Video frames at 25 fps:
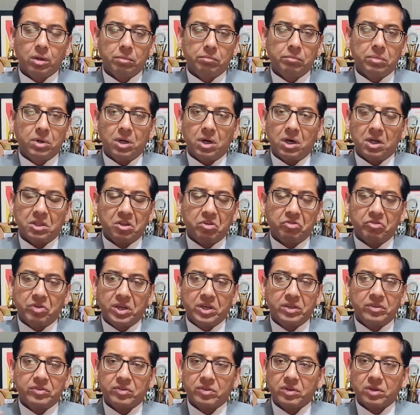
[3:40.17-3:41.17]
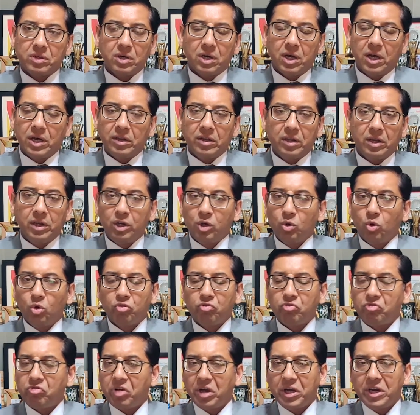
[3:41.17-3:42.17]
Otherwise, I really don't
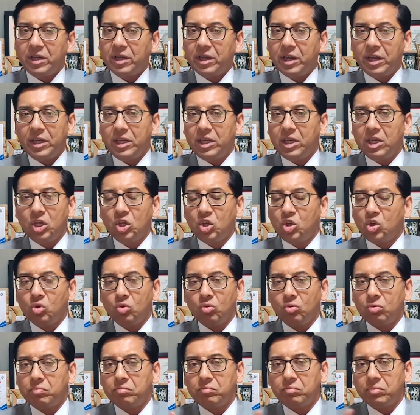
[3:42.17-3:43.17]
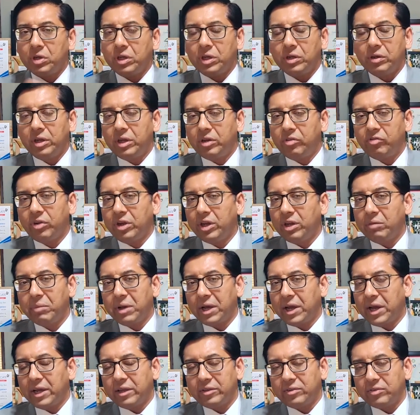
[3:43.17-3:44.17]
find any issue in running
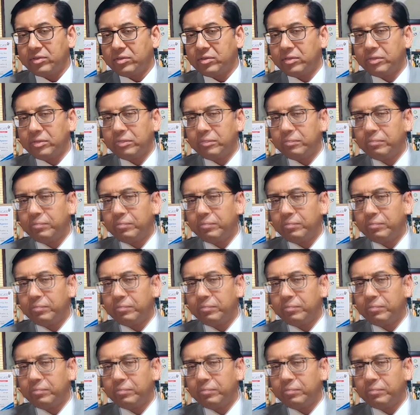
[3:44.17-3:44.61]
bagasse.